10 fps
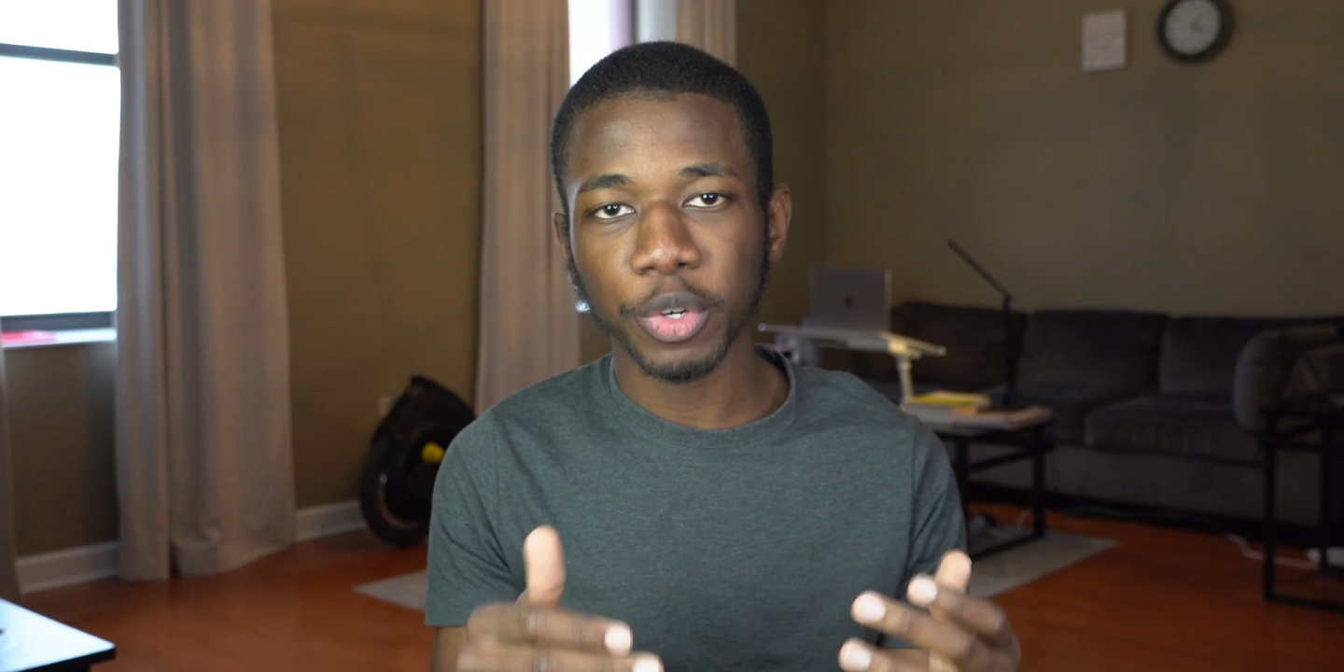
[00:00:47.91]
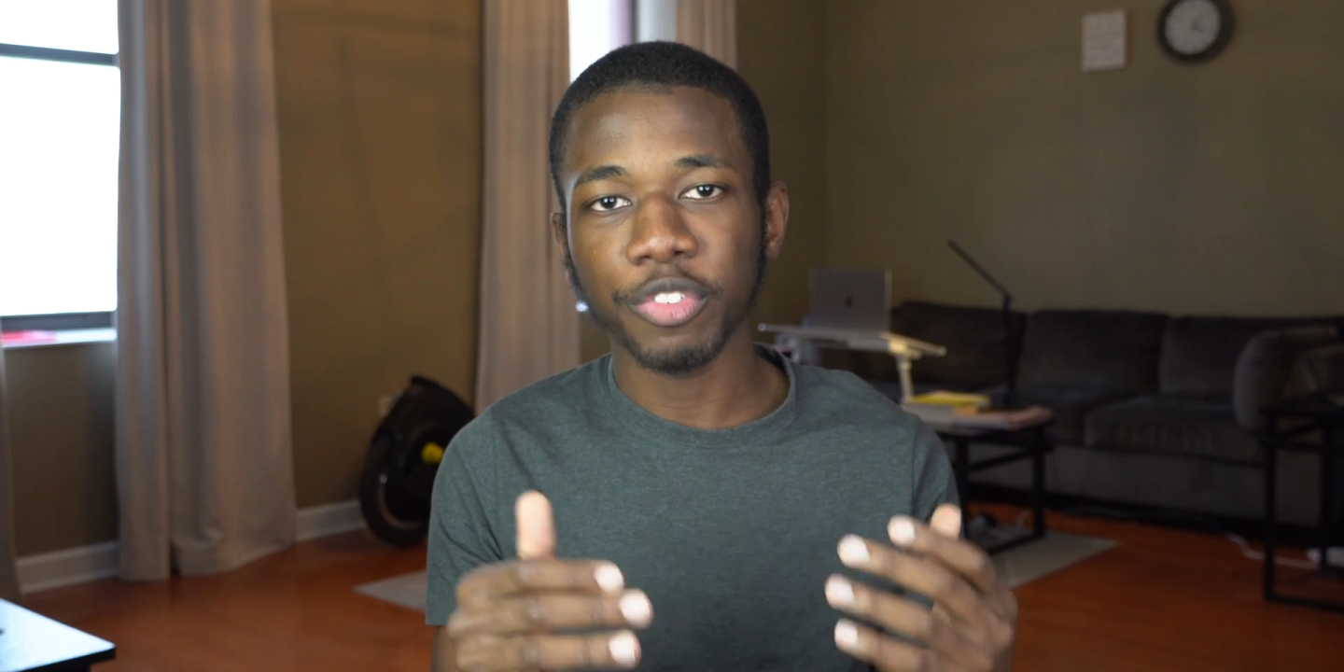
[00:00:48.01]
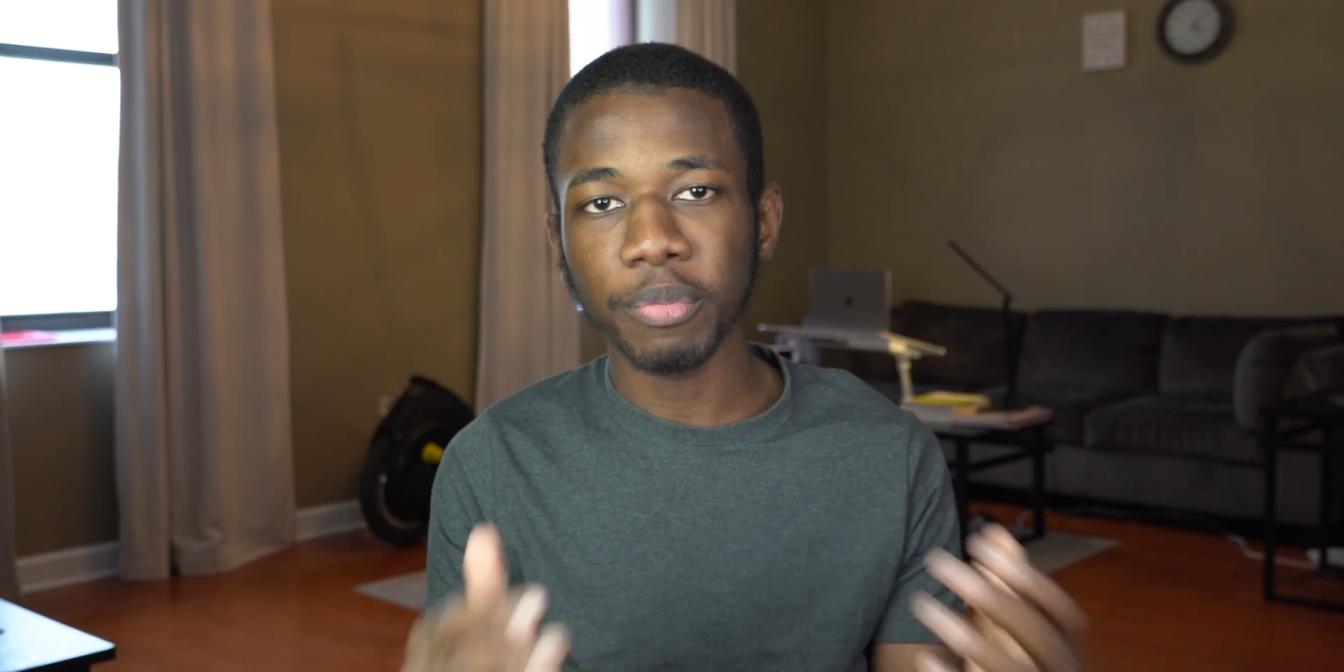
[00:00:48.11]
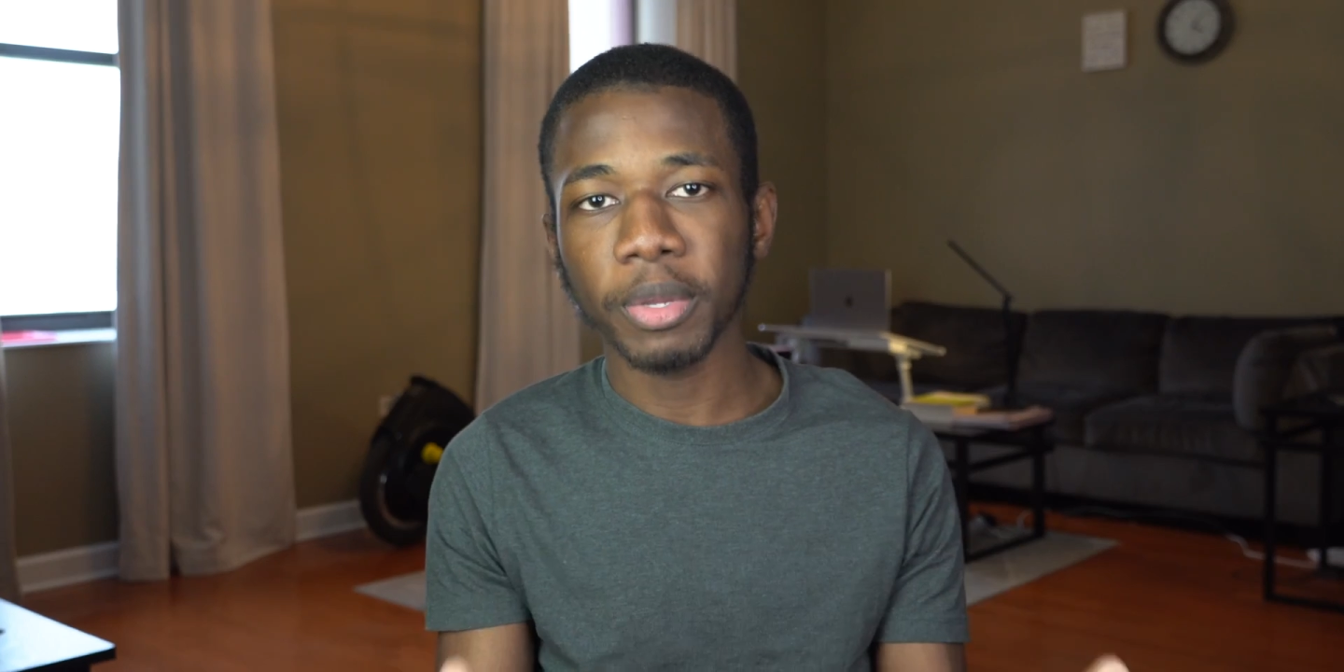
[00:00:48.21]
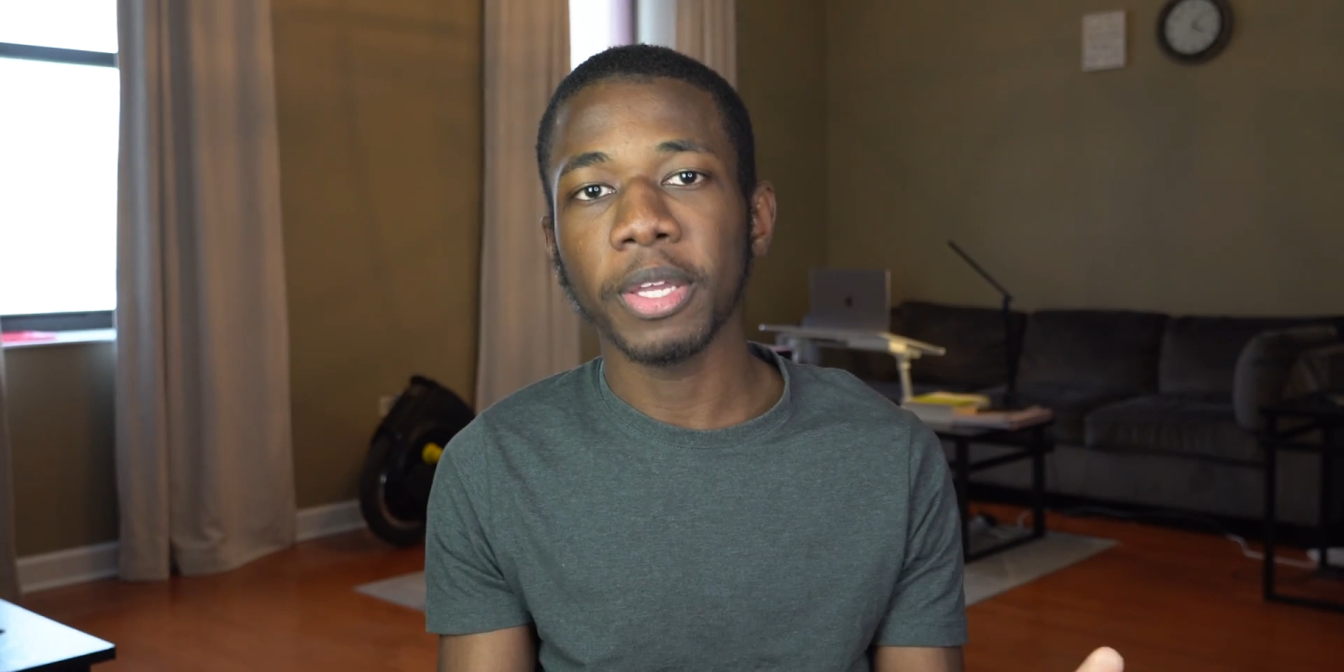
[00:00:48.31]
work
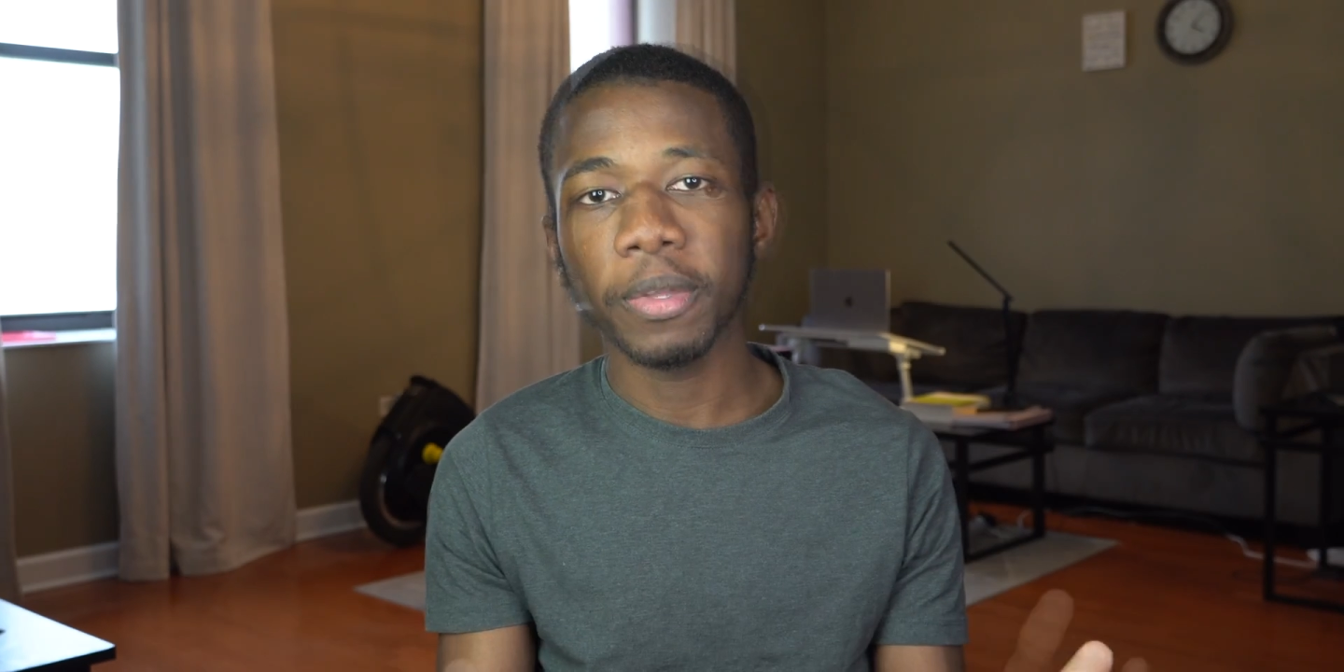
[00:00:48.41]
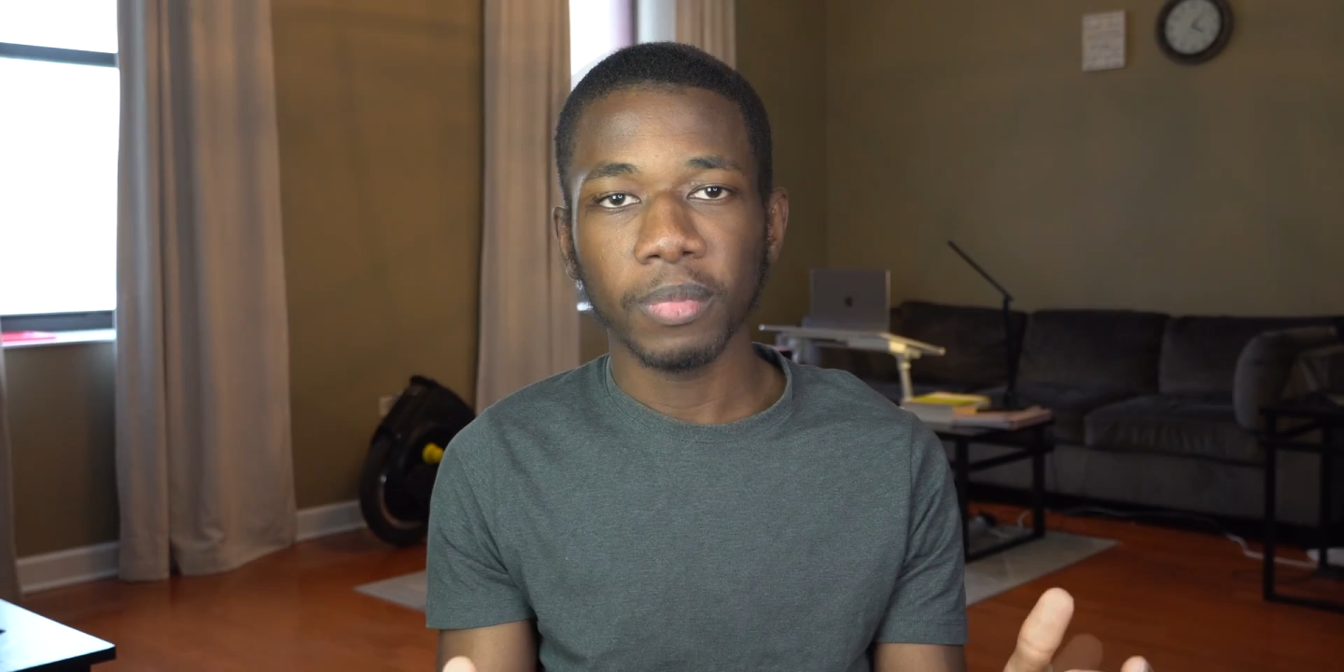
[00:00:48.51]
for me.